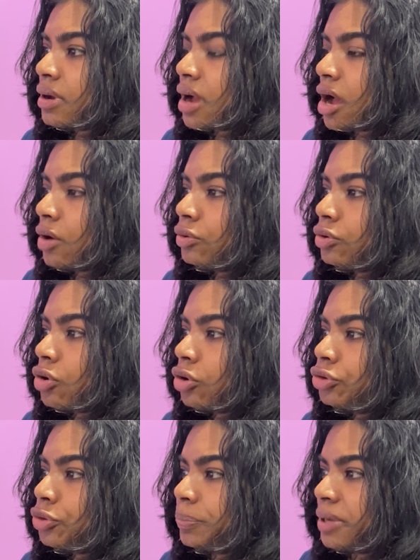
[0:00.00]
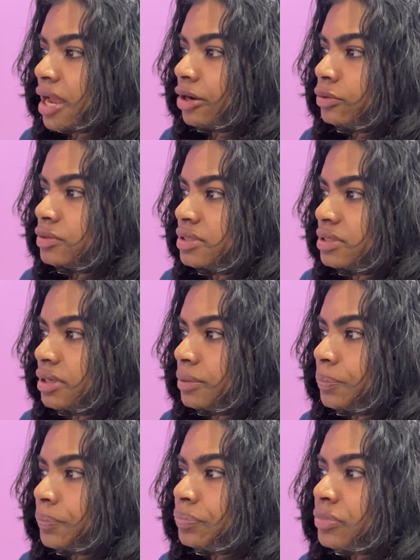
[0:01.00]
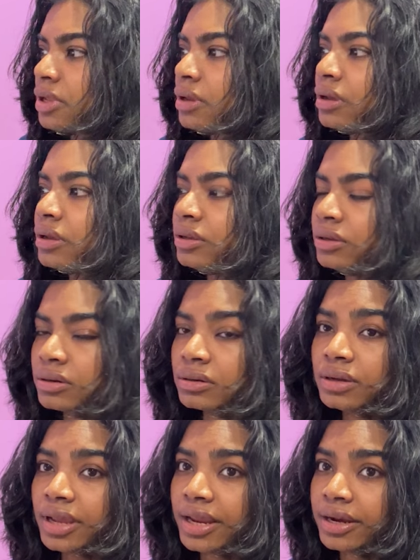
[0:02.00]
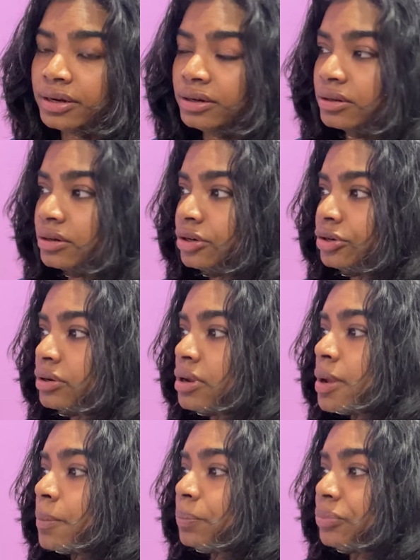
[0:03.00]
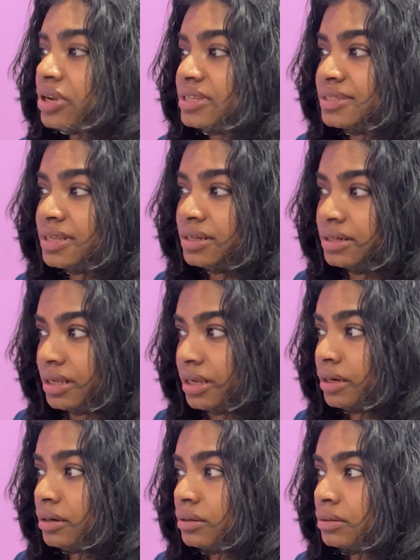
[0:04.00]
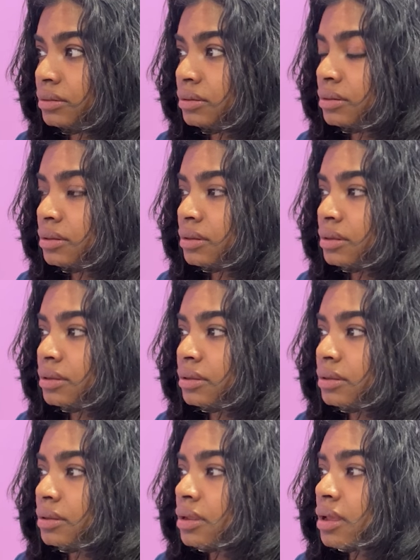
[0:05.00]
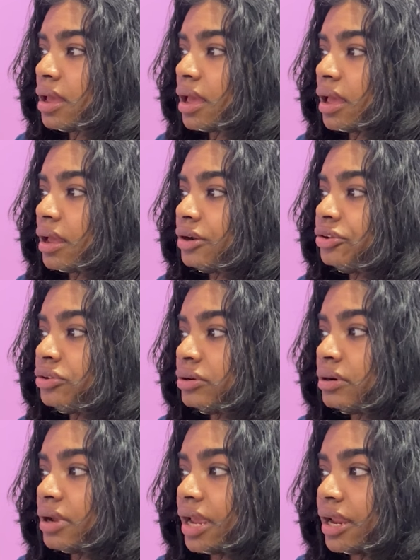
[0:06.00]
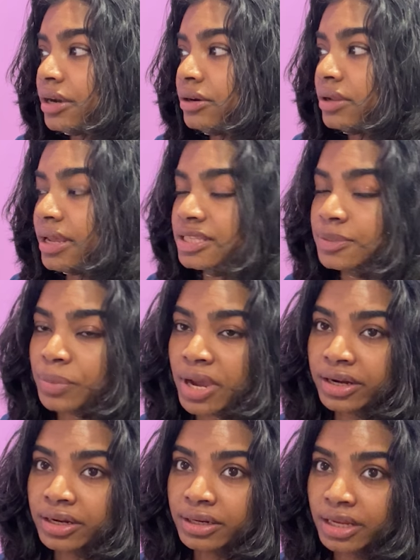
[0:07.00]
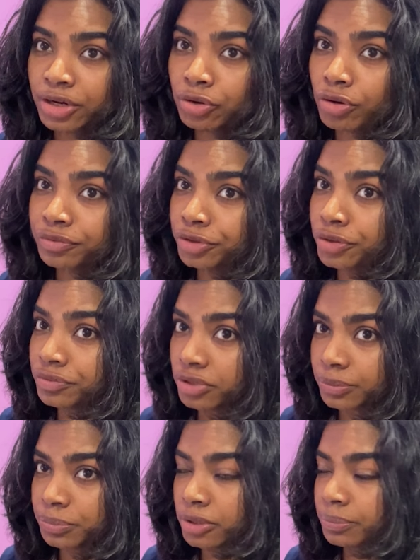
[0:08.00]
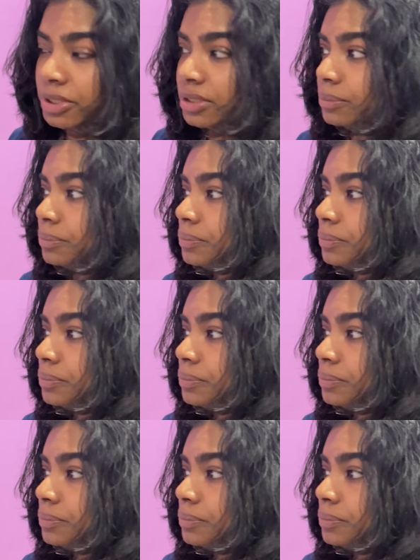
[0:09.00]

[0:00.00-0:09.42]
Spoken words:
How long you plan to stay. Here, enter present date, and here enter expiry date of your work permit.